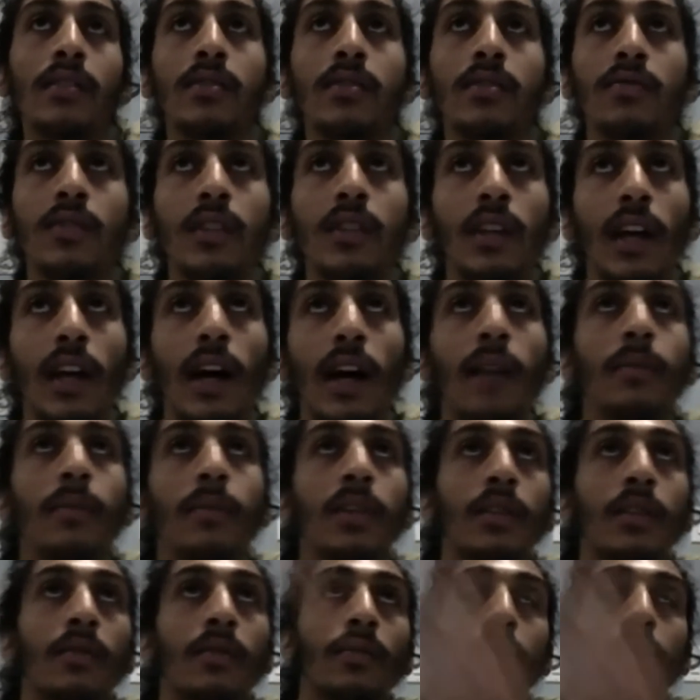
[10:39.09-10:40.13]
is really common
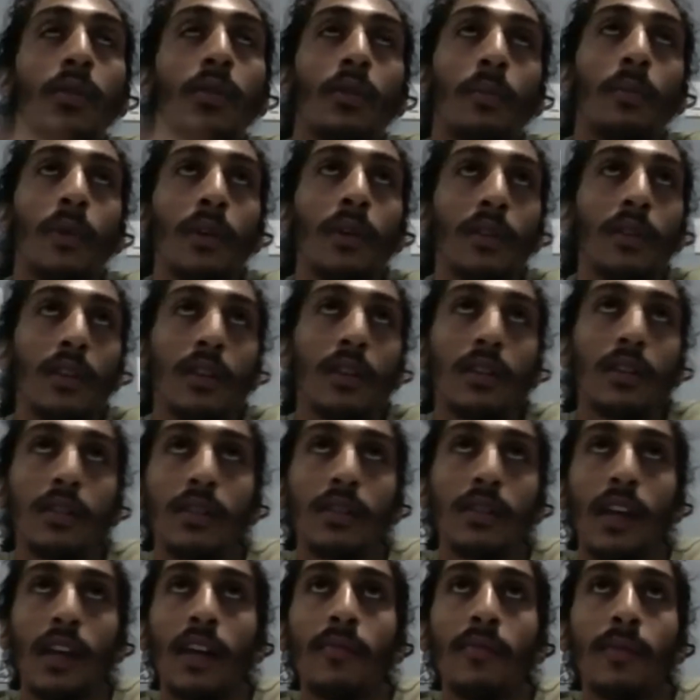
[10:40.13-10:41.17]
in Floral Park because
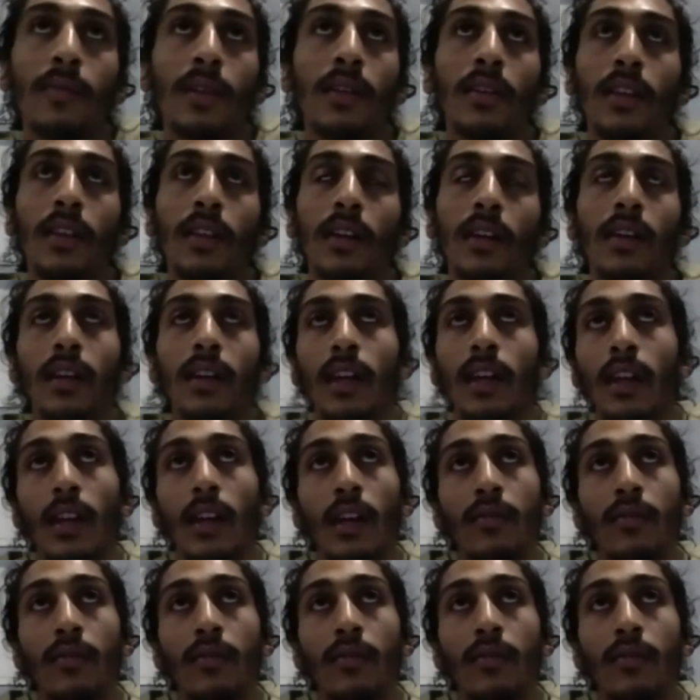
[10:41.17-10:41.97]
I've been like again,